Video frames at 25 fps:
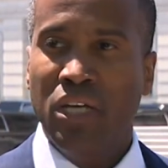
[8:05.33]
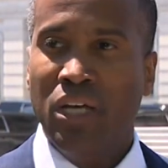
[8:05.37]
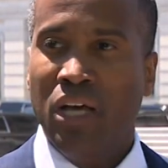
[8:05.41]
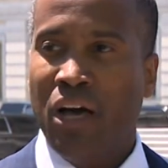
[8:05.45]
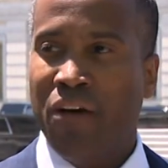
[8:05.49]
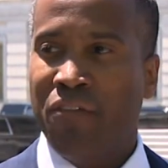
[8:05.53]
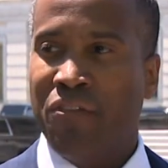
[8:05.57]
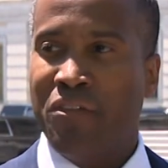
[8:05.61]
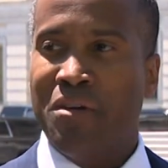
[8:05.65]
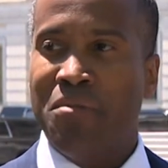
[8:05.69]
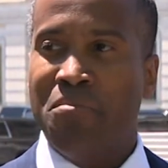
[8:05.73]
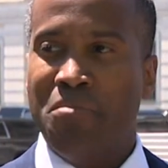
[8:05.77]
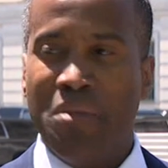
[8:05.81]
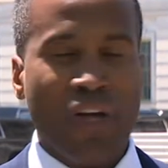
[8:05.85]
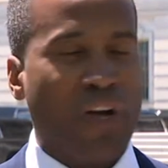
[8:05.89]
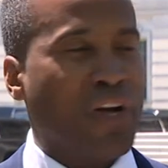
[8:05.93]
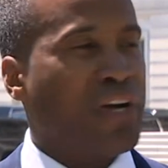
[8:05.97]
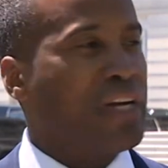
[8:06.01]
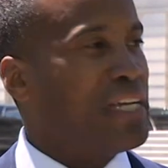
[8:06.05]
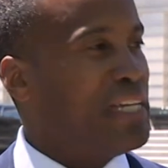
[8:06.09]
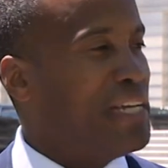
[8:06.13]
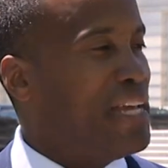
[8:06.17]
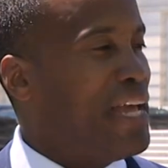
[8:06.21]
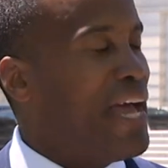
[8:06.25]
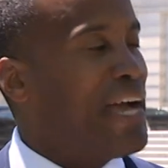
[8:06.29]
of the
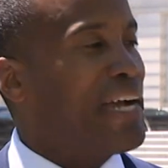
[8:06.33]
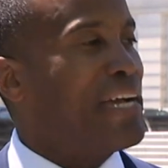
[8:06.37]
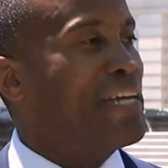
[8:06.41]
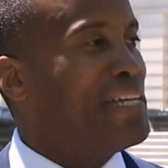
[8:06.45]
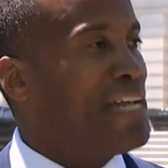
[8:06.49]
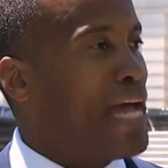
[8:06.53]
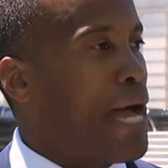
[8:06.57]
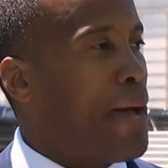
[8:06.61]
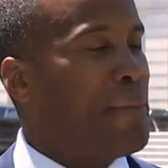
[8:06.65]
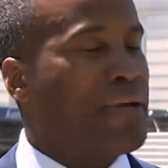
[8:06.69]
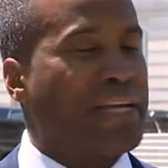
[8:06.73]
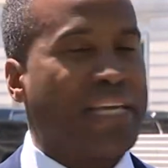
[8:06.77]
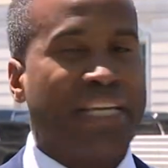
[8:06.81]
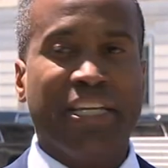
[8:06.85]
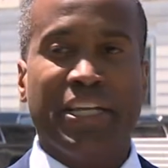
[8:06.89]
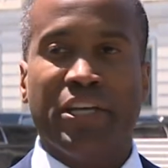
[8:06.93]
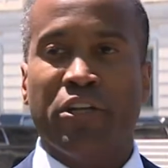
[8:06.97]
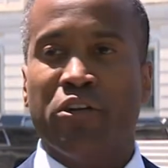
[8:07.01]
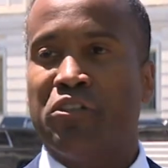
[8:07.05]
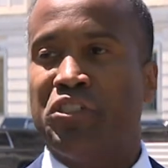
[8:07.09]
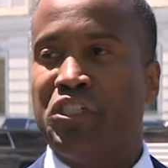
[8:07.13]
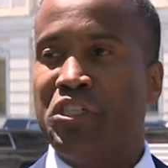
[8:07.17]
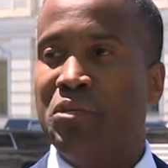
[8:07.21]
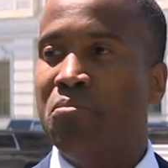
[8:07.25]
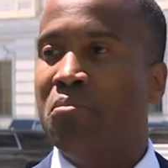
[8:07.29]
American economic and
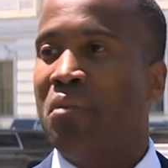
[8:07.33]
energy